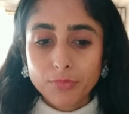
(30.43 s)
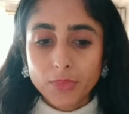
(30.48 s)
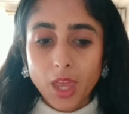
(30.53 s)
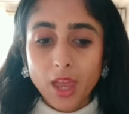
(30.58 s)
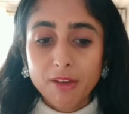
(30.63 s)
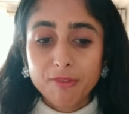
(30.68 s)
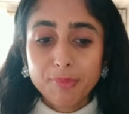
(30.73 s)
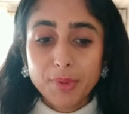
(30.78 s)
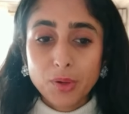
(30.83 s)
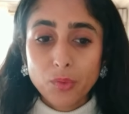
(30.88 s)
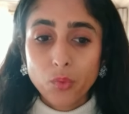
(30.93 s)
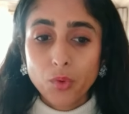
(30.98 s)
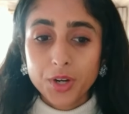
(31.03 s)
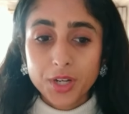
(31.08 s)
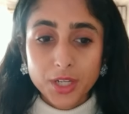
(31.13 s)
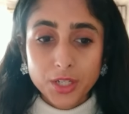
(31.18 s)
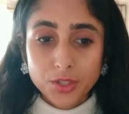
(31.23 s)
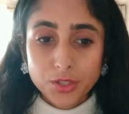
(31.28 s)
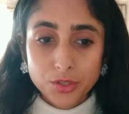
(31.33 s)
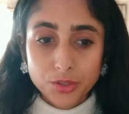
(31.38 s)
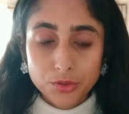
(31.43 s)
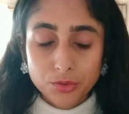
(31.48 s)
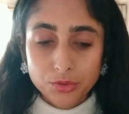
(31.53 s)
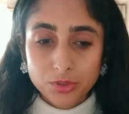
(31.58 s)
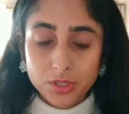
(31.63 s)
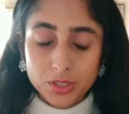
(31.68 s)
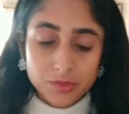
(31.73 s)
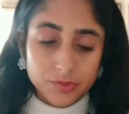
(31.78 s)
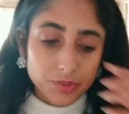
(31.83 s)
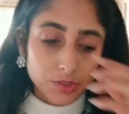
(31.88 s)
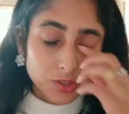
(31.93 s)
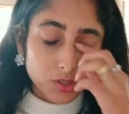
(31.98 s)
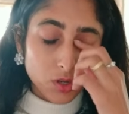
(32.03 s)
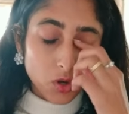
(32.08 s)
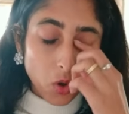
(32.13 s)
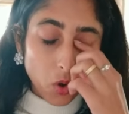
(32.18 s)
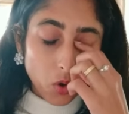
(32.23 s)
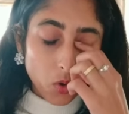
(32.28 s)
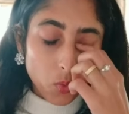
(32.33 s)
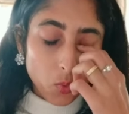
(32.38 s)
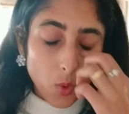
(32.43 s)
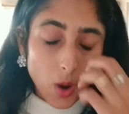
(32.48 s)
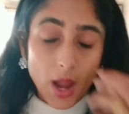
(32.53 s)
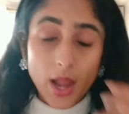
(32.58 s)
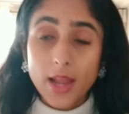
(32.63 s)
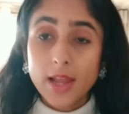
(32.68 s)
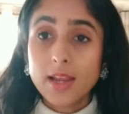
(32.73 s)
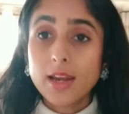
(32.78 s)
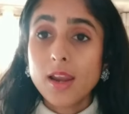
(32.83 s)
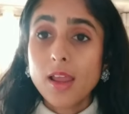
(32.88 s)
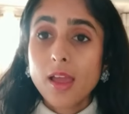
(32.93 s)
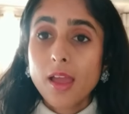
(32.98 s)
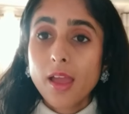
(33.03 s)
I've been wanting to do this for a long while,